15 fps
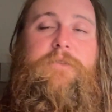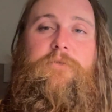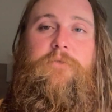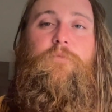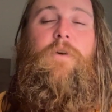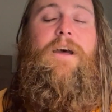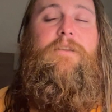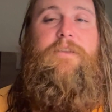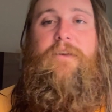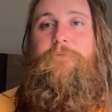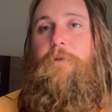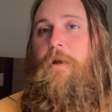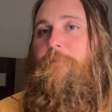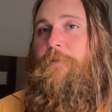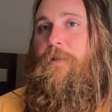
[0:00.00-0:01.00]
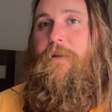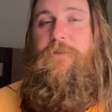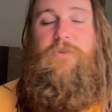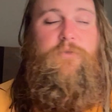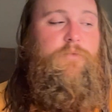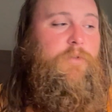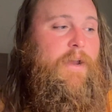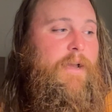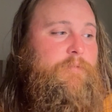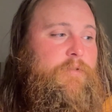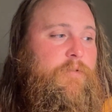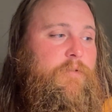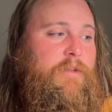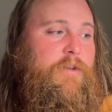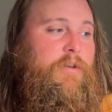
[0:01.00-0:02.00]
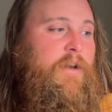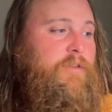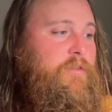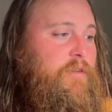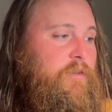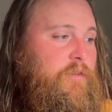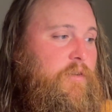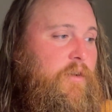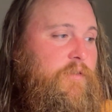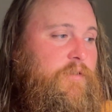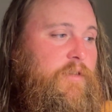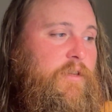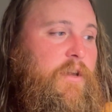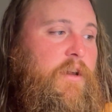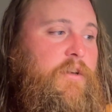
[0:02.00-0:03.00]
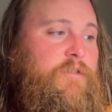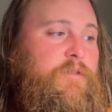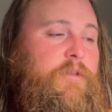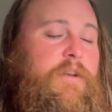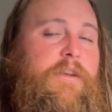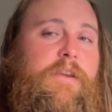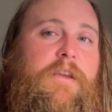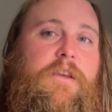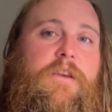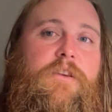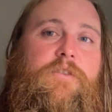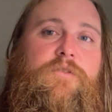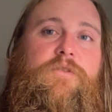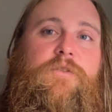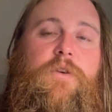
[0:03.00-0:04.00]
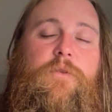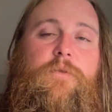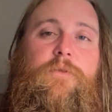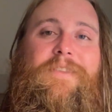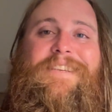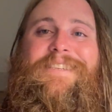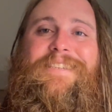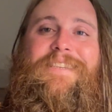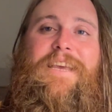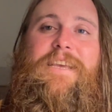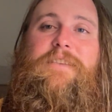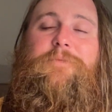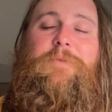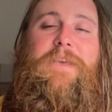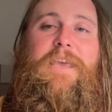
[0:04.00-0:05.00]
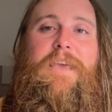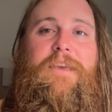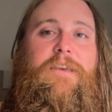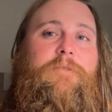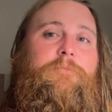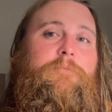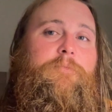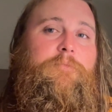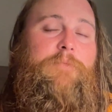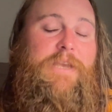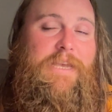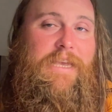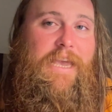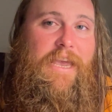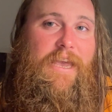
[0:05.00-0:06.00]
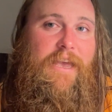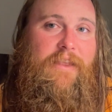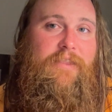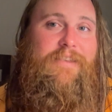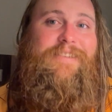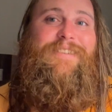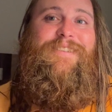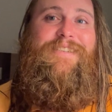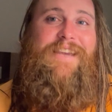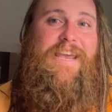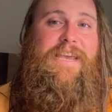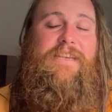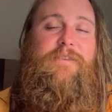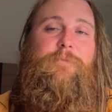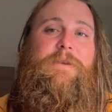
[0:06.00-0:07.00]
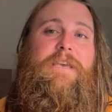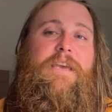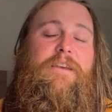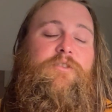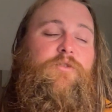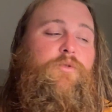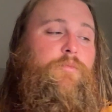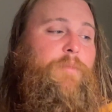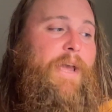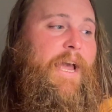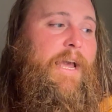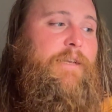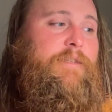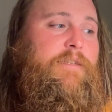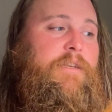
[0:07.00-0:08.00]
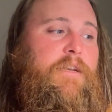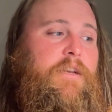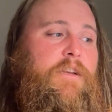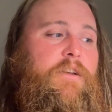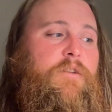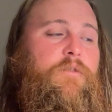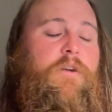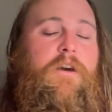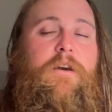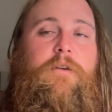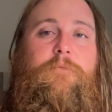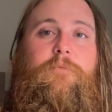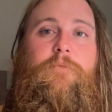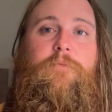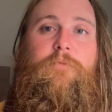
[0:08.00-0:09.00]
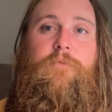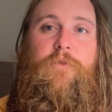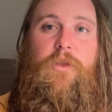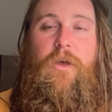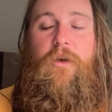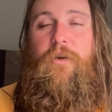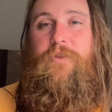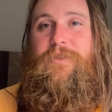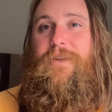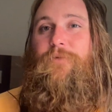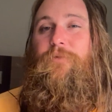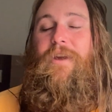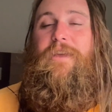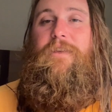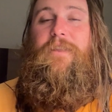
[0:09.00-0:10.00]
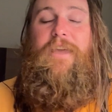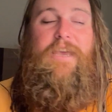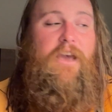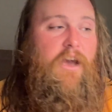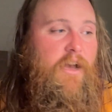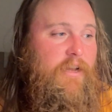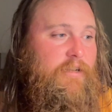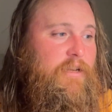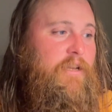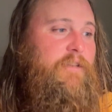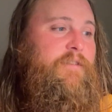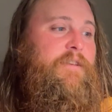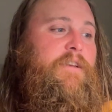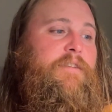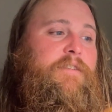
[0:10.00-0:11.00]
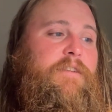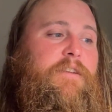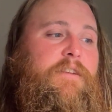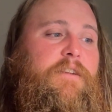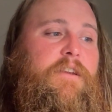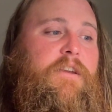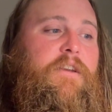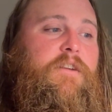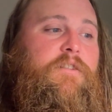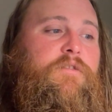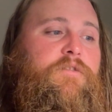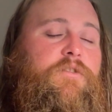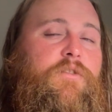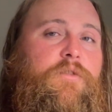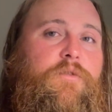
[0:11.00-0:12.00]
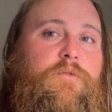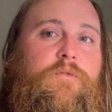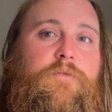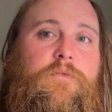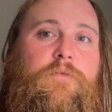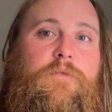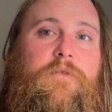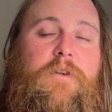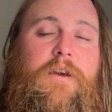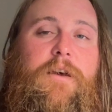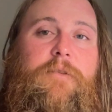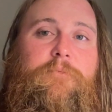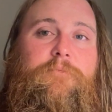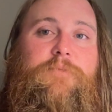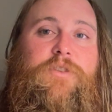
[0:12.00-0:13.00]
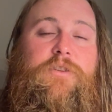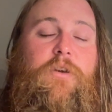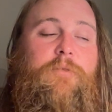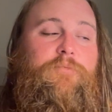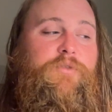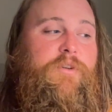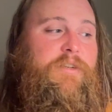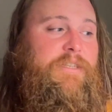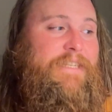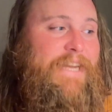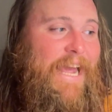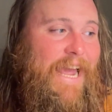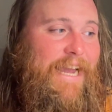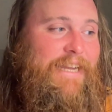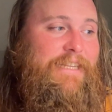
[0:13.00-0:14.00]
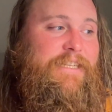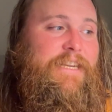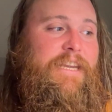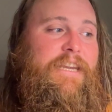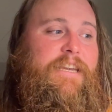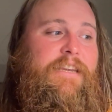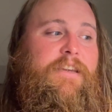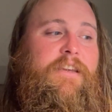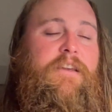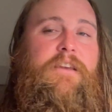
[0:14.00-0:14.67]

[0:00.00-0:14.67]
wildlife populations were absolutely crashing across the country. So the states began to pass laws and regulate hunting season to start protecting